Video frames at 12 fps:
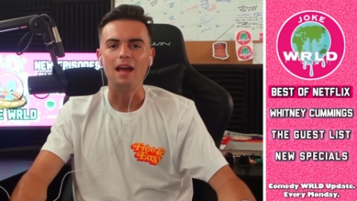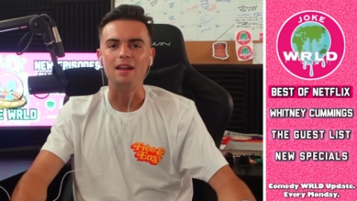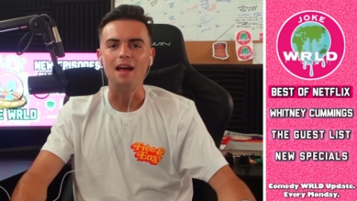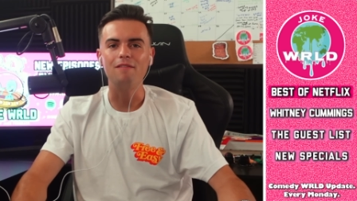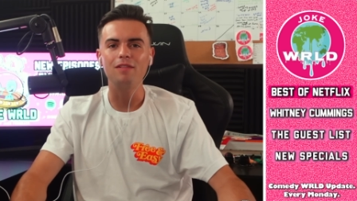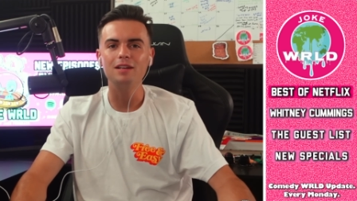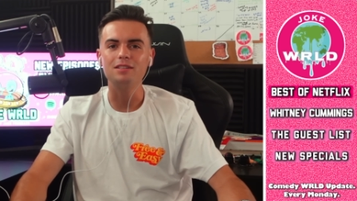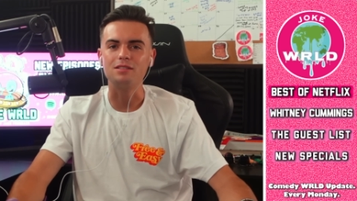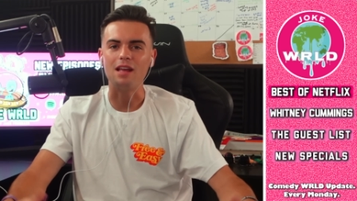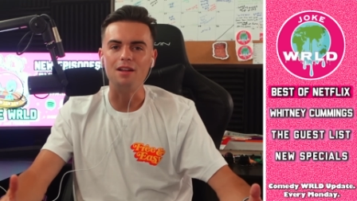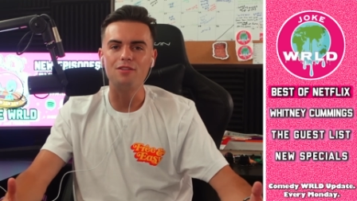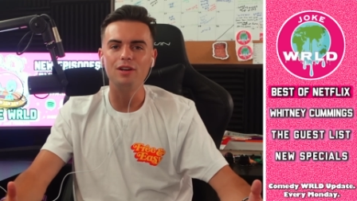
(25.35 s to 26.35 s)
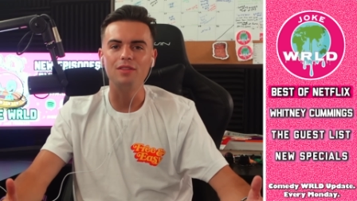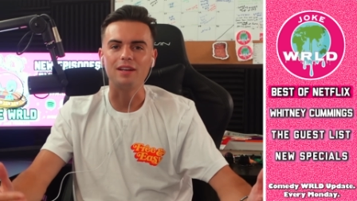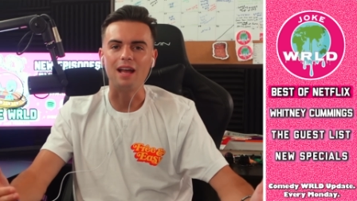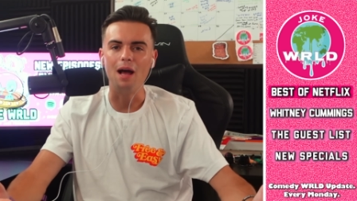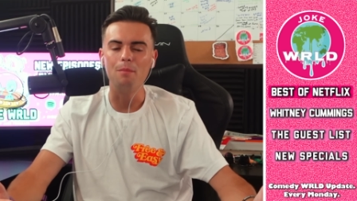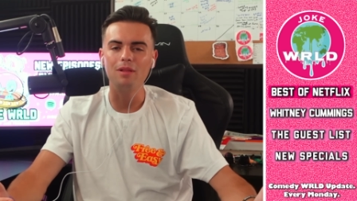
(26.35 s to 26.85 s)
And Netflix is entering the
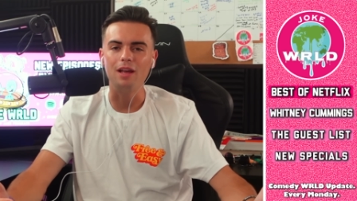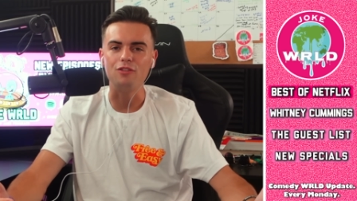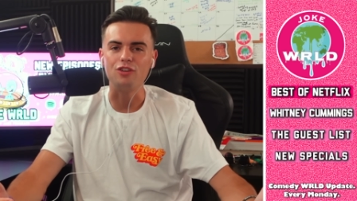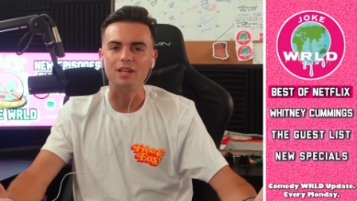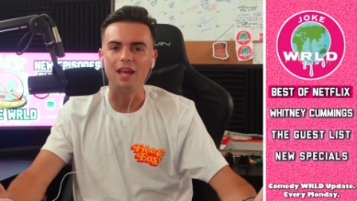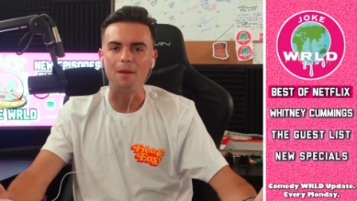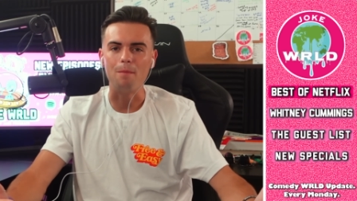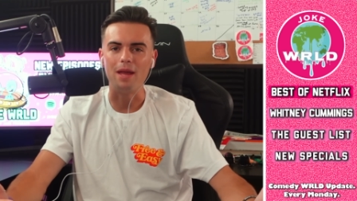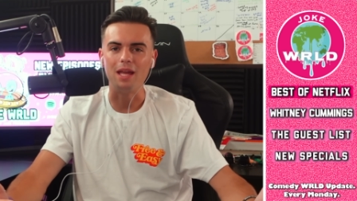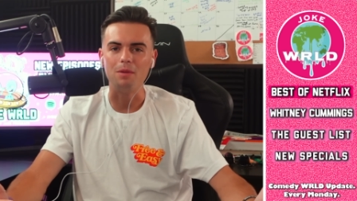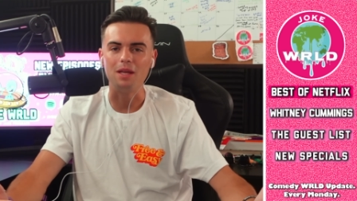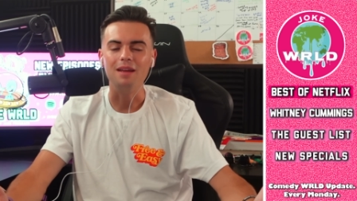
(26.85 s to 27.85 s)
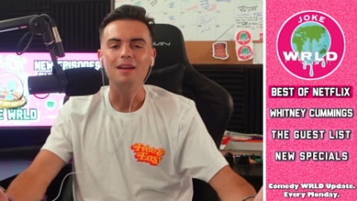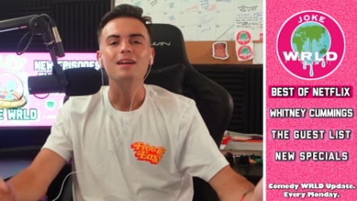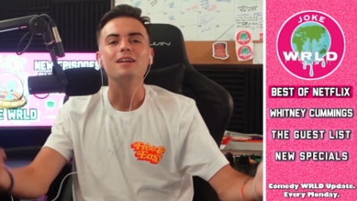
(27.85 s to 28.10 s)
compilation game, baby,